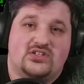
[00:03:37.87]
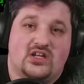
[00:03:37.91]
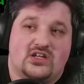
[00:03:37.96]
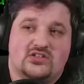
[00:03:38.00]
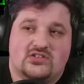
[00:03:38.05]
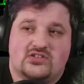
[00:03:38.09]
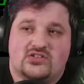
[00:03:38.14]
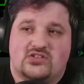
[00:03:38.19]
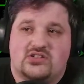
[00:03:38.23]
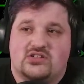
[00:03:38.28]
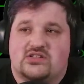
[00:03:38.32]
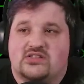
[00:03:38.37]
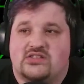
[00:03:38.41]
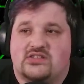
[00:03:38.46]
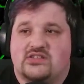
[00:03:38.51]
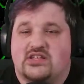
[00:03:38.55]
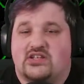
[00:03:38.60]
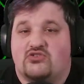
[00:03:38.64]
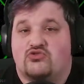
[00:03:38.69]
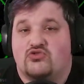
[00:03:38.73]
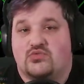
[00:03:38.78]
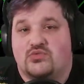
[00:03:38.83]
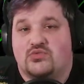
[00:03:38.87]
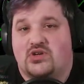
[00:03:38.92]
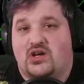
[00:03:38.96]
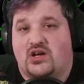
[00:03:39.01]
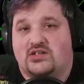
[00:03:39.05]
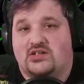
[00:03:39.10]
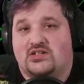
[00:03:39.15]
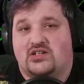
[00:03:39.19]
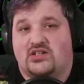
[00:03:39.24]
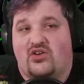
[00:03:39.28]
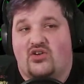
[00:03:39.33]
Dungeons and group
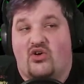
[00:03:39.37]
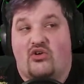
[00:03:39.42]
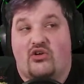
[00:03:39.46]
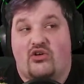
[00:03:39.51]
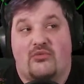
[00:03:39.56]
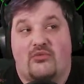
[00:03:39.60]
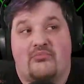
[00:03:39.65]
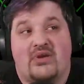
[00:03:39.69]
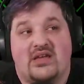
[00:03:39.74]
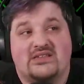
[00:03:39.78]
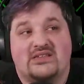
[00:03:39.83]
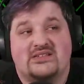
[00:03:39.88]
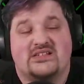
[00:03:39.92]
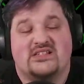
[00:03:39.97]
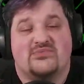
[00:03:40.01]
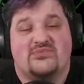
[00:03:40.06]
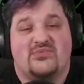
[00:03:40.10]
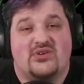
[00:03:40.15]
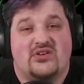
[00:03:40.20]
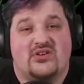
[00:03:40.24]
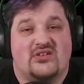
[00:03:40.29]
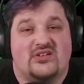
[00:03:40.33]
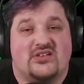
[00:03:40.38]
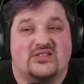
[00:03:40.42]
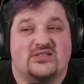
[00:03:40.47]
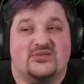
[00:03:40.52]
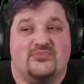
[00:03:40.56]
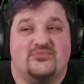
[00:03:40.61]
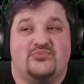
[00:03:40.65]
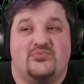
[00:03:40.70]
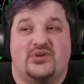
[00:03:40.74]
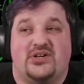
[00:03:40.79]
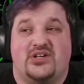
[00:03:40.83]
content are an amazing
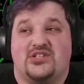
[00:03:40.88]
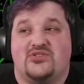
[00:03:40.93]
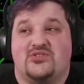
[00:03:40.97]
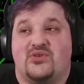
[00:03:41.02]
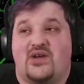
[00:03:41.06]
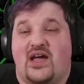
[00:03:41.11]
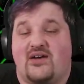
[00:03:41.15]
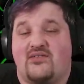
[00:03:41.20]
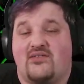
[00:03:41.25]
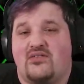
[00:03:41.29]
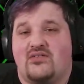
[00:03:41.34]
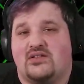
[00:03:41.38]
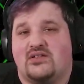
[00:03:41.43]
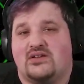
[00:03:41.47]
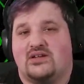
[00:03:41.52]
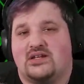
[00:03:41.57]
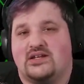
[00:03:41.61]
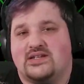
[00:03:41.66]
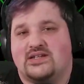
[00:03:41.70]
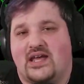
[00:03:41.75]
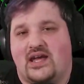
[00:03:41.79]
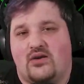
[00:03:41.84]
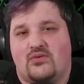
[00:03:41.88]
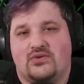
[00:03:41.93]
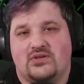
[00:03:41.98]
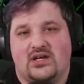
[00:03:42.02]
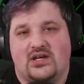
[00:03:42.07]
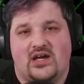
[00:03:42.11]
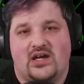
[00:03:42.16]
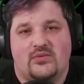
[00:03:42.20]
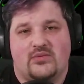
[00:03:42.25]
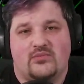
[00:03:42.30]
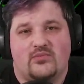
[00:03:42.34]
experience, but you have a lot of
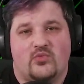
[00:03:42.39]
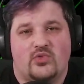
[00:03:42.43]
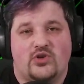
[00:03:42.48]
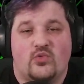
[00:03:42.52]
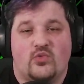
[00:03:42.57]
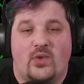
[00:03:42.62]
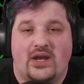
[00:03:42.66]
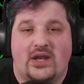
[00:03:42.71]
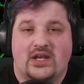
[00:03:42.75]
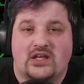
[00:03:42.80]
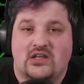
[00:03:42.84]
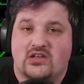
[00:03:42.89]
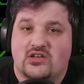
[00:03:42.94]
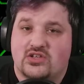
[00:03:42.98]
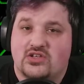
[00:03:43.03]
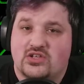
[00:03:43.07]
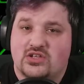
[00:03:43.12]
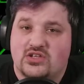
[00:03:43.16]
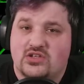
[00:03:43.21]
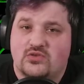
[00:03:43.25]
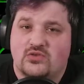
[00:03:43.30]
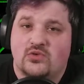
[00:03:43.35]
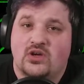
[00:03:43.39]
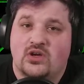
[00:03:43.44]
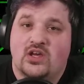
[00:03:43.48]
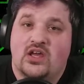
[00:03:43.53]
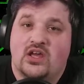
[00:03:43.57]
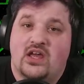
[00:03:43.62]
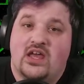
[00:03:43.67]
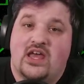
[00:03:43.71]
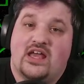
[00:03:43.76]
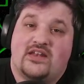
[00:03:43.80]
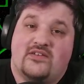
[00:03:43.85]
downtime when you're waiting in queue,
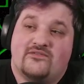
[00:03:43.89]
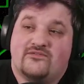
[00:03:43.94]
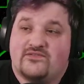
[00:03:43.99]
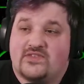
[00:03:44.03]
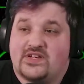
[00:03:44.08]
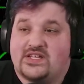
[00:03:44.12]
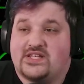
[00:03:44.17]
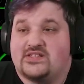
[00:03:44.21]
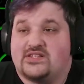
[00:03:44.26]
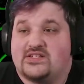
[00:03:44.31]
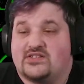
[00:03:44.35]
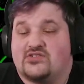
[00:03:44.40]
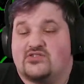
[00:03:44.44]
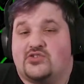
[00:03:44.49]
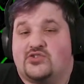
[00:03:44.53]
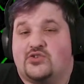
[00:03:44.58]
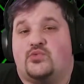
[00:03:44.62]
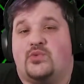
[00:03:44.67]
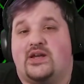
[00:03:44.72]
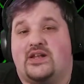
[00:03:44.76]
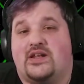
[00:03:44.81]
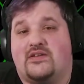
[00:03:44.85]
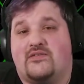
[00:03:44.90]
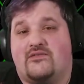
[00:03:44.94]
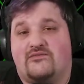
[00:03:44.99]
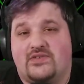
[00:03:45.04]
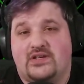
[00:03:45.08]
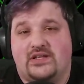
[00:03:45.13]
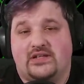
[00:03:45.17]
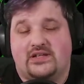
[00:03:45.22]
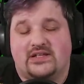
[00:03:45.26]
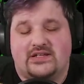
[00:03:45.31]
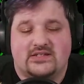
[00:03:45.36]
and Fates is a good way to
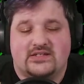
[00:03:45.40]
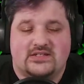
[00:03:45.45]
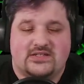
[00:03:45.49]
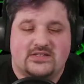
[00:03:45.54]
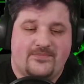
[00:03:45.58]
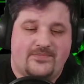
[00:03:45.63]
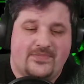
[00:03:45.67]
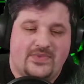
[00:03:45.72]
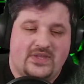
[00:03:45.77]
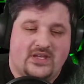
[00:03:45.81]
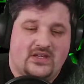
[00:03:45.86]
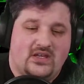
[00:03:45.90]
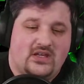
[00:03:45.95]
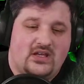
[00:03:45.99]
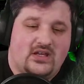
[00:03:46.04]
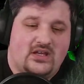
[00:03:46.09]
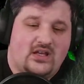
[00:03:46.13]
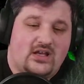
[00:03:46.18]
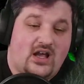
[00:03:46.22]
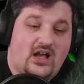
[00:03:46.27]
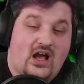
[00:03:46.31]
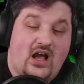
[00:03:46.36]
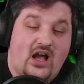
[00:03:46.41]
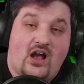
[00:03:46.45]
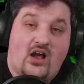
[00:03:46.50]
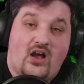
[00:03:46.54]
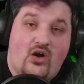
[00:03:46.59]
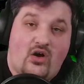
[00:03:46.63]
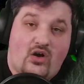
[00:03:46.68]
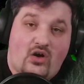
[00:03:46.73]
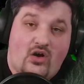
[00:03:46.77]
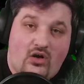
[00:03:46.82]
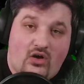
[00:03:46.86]
fill it.
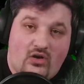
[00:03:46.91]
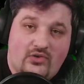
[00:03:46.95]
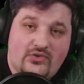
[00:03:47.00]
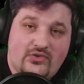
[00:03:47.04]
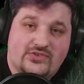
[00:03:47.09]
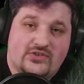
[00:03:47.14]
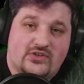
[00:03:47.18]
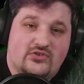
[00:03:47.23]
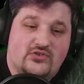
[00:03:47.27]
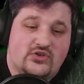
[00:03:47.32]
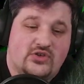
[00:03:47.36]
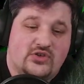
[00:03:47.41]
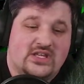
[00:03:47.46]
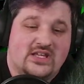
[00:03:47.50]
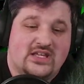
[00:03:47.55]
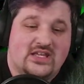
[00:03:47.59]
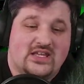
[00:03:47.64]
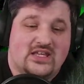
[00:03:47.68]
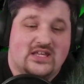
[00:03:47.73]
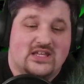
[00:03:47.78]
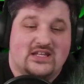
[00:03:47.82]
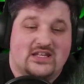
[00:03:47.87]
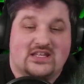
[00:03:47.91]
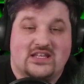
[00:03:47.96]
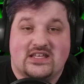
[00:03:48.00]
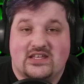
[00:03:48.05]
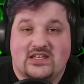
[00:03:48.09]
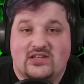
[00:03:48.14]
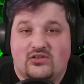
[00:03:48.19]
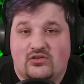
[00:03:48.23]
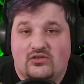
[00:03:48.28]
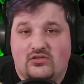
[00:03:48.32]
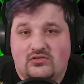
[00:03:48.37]
Also, you can get
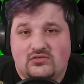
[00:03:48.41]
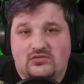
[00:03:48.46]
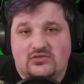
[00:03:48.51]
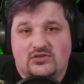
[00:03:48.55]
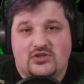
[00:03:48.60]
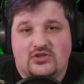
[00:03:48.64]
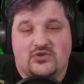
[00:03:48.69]
Gil,